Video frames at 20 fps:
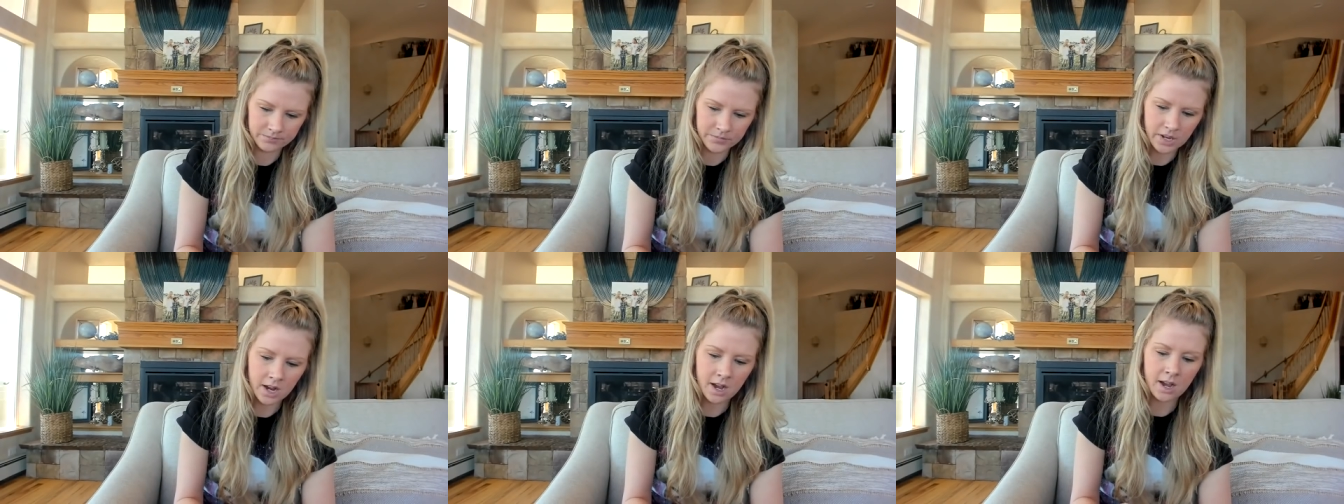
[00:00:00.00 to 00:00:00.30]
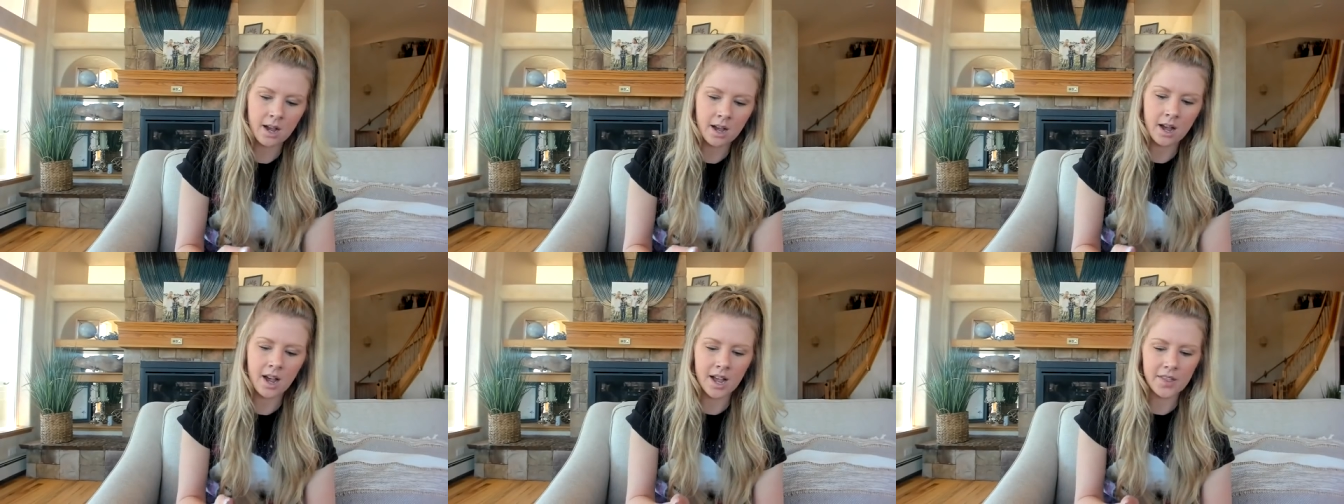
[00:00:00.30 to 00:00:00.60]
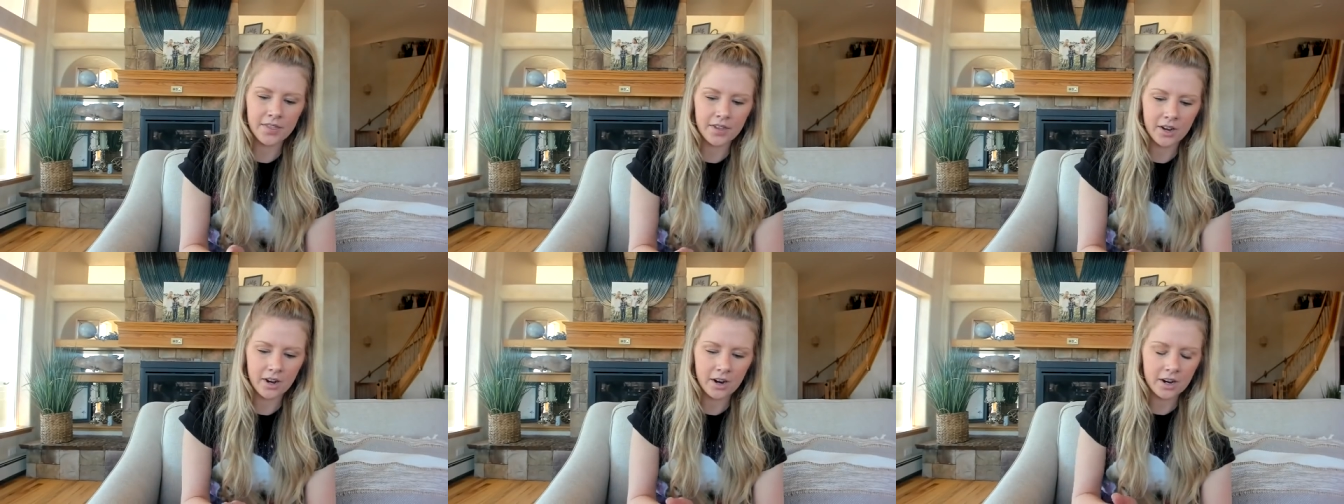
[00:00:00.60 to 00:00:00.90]
Aha,
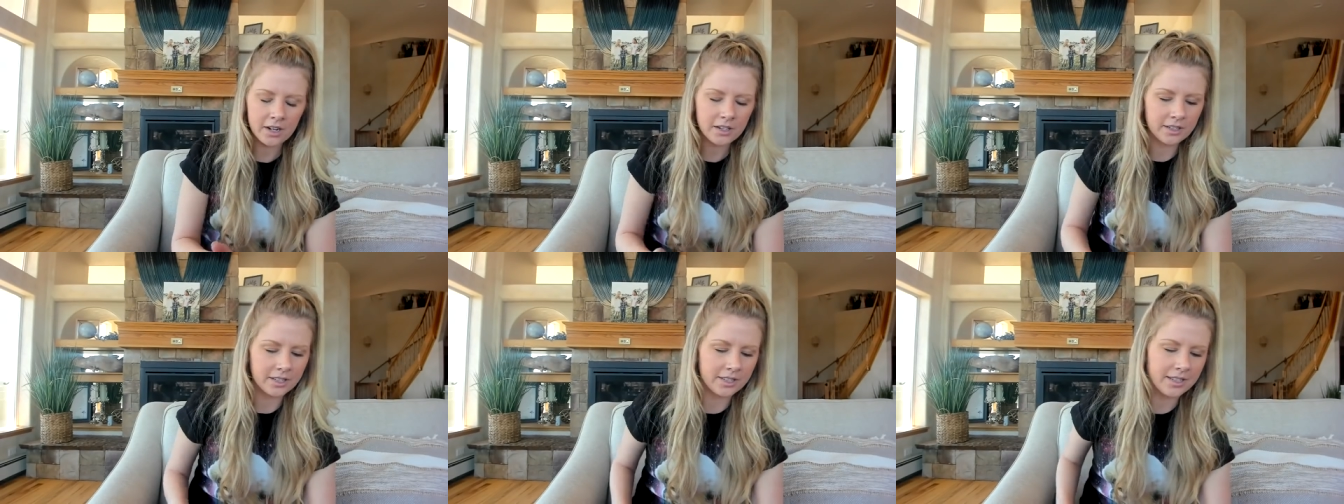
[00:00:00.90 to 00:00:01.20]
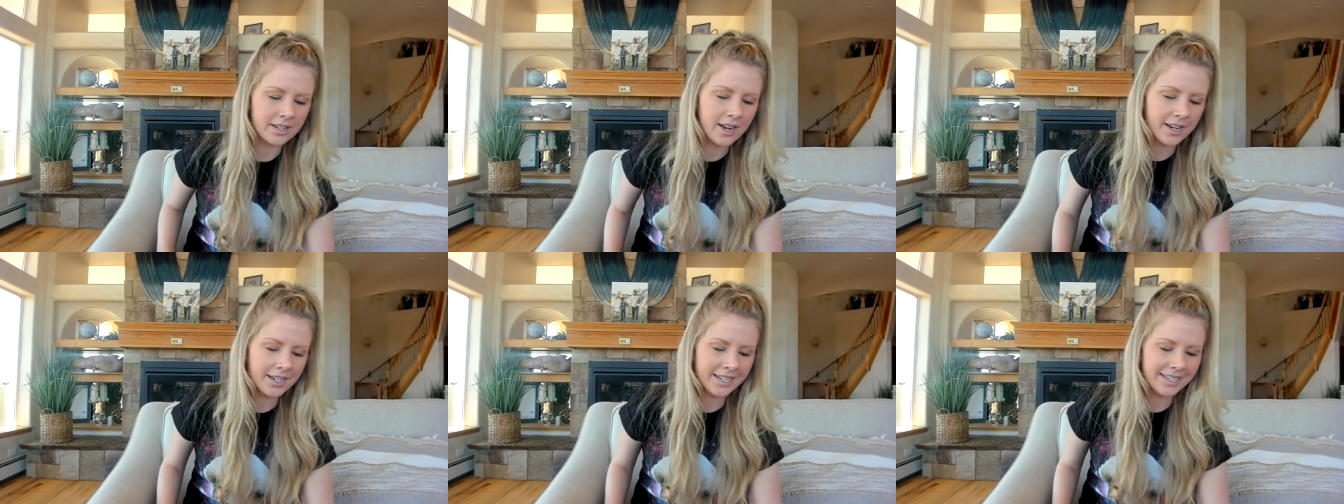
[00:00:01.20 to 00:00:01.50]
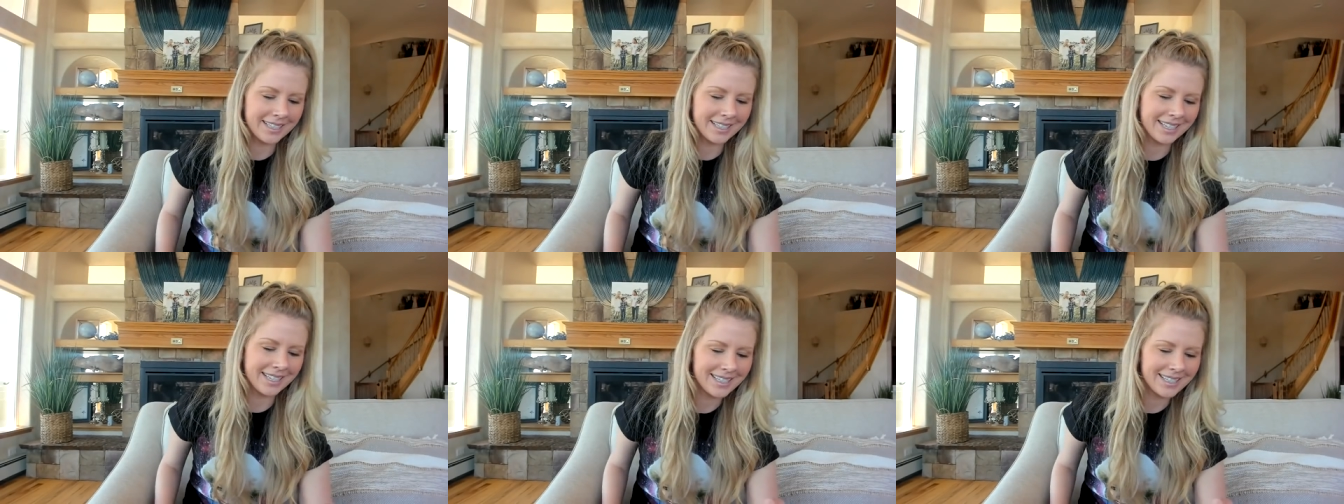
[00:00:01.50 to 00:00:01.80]
the heart does not
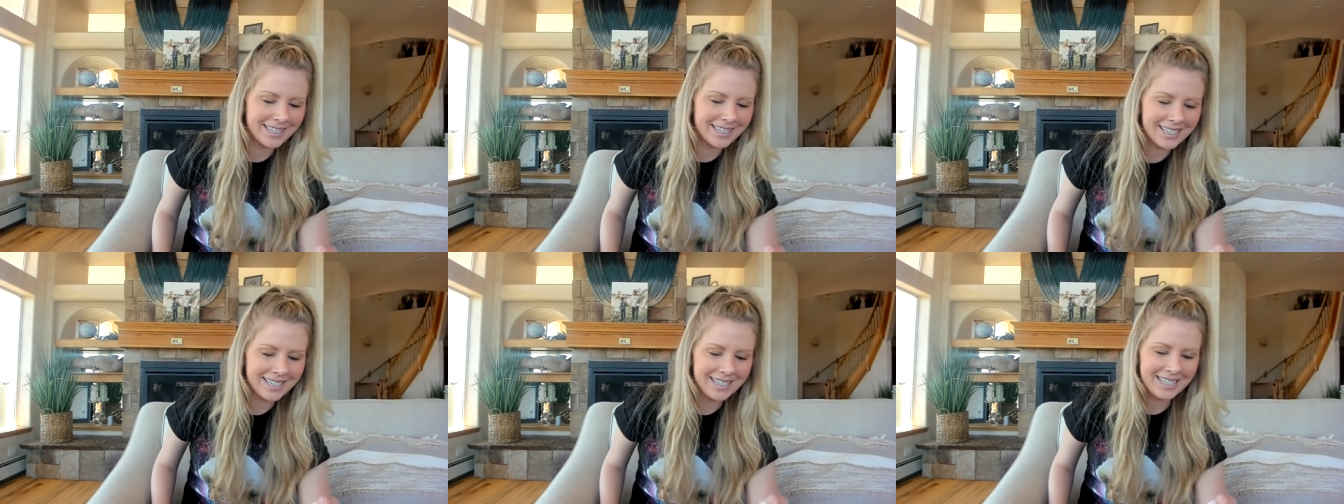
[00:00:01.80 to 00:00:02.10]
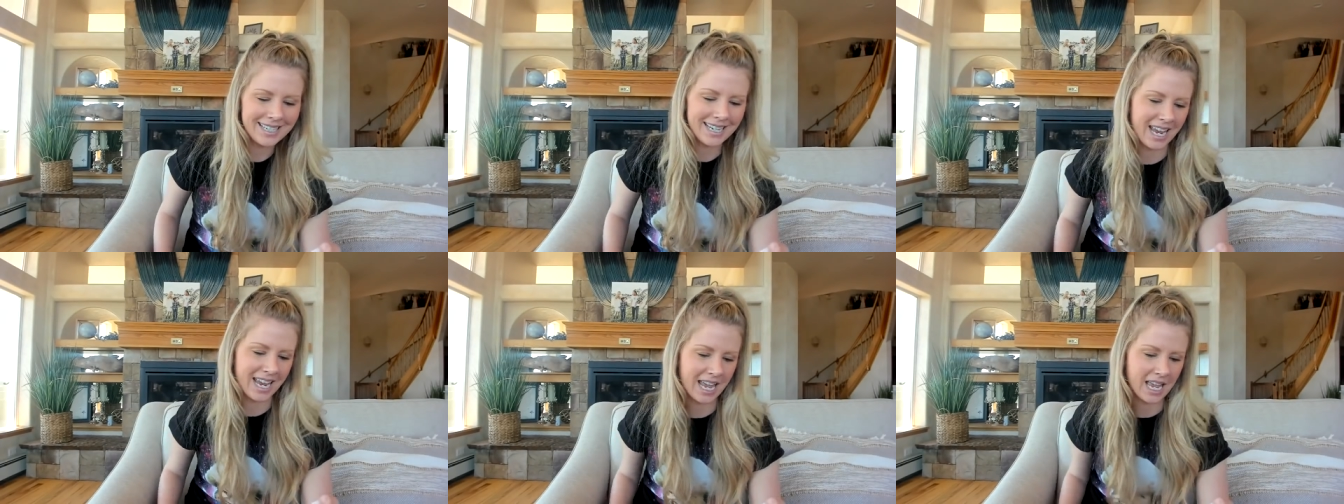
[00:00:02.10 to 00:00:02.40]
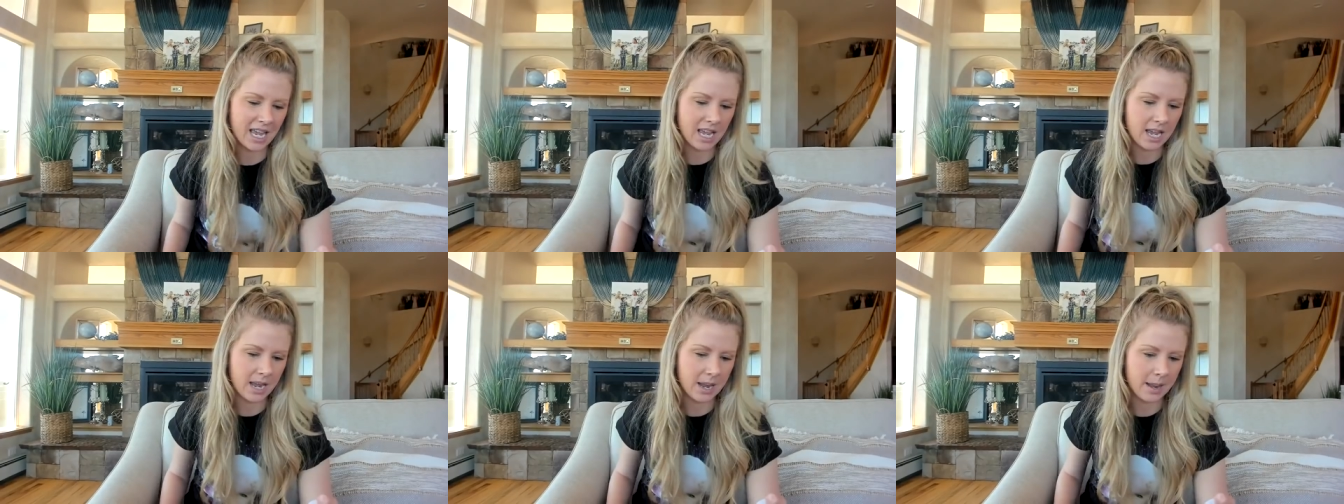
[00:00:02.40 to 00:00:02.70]
exist in
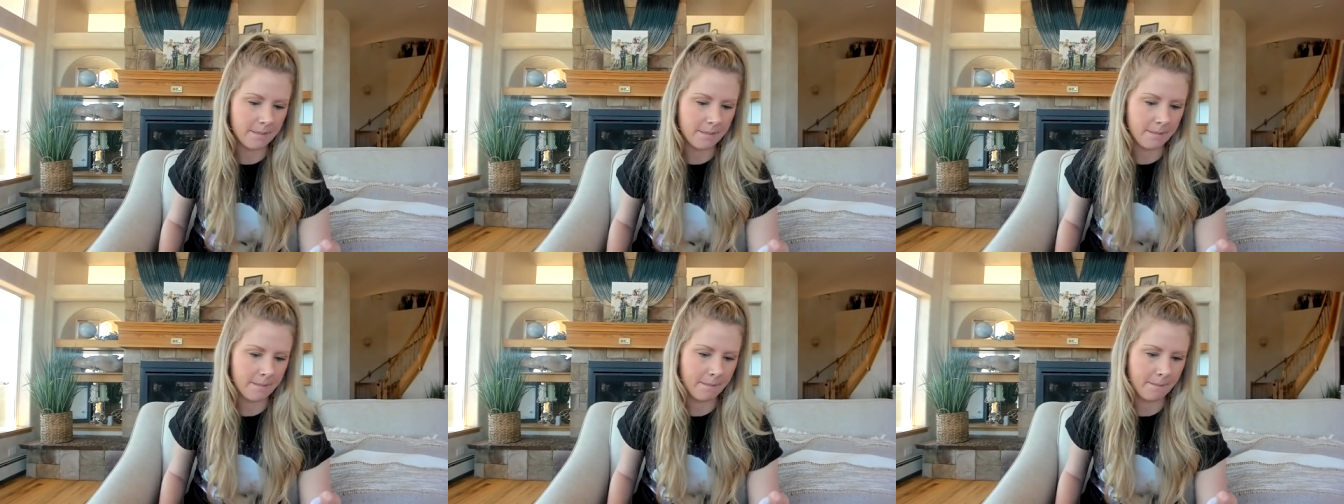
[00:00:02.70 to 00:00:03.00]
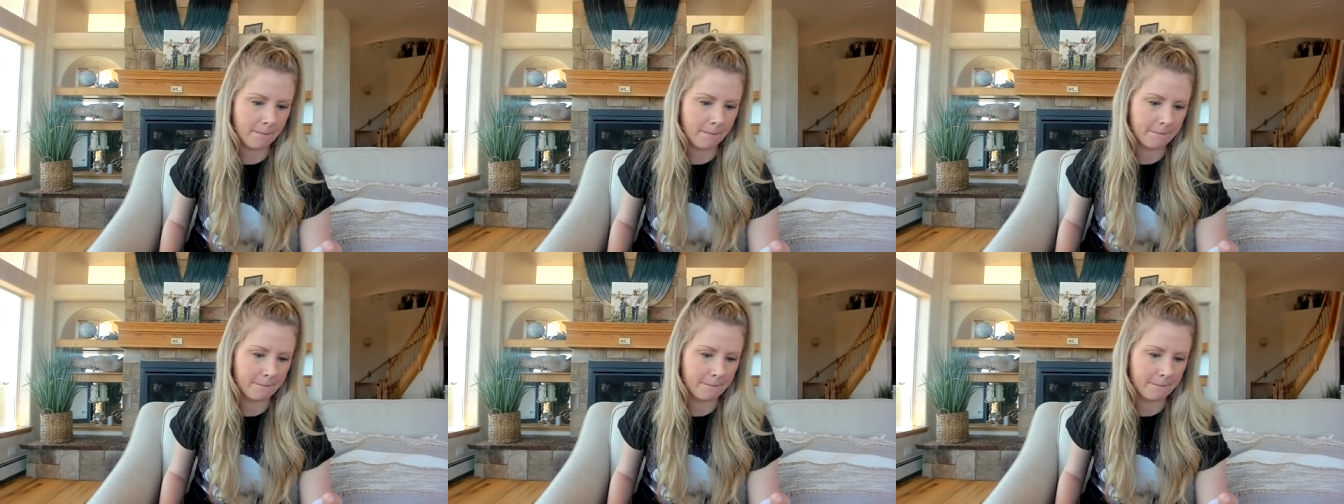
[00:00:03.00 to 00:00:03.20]
time.